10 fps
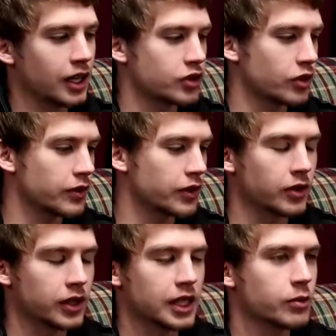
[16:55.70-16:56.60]
Uh, so even
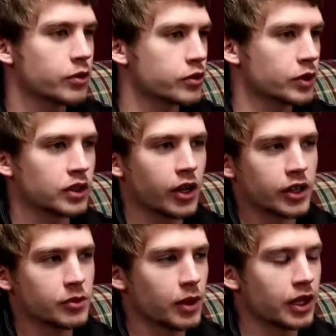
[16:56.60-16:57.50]
though in Hebrews, when it
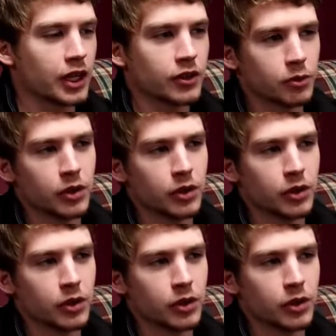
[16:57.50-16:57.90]
talks about how the